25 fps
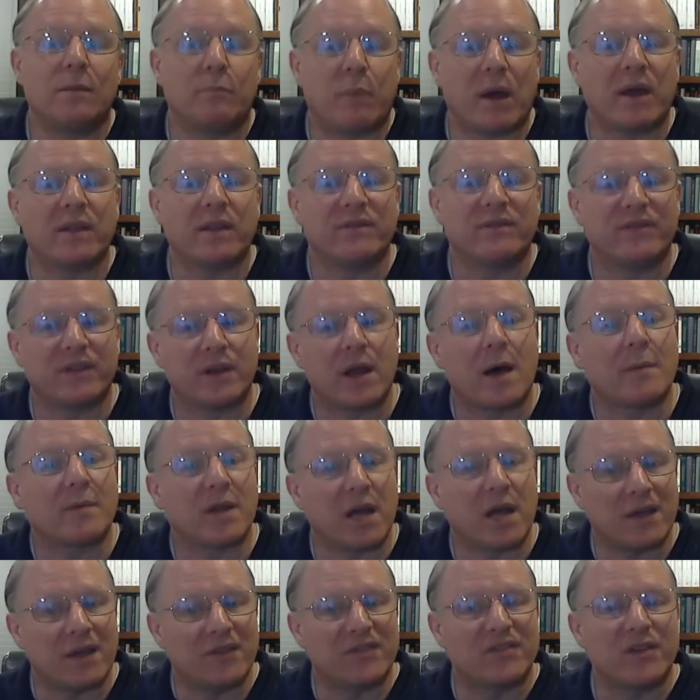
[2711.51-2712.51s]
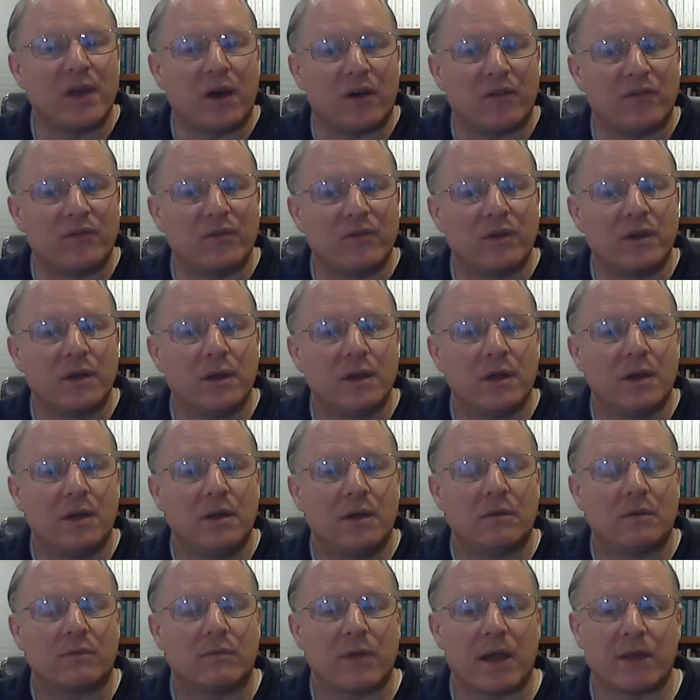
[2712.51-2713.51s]
by the phenomena itself,
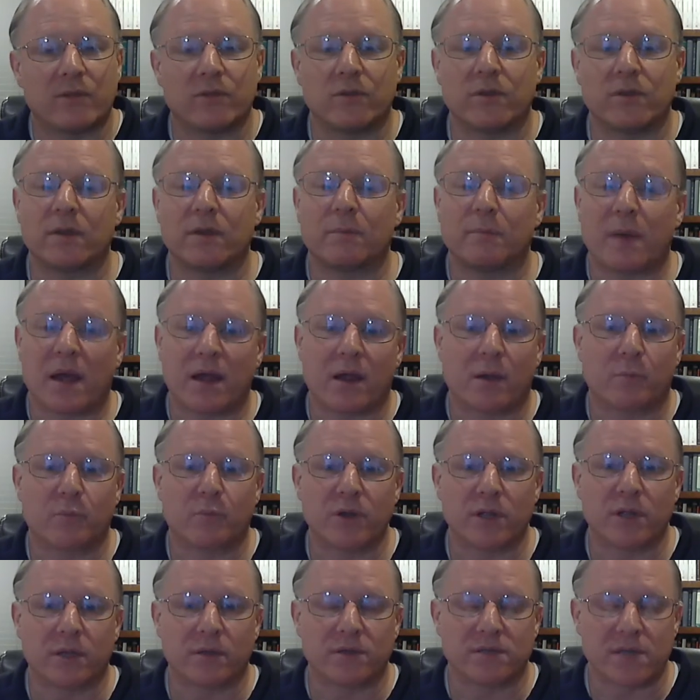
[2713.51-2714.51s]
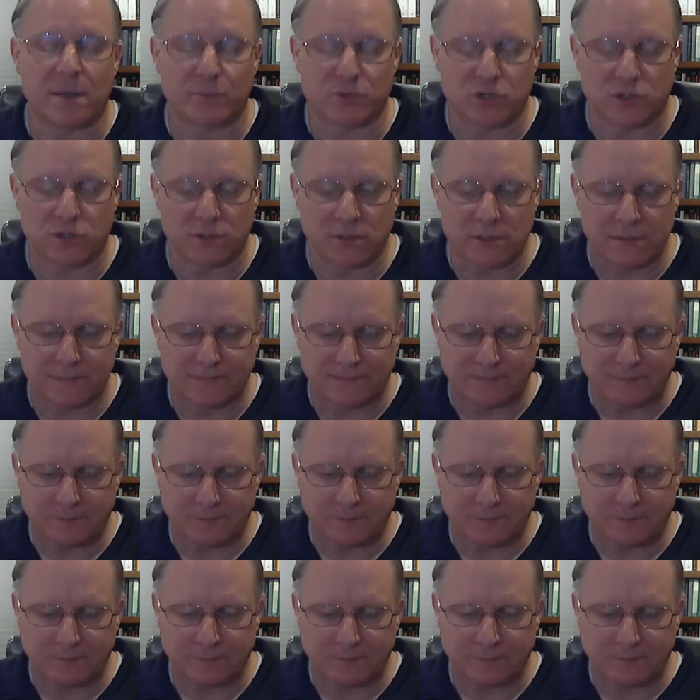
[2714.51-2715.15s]
rather than by our preconceptions,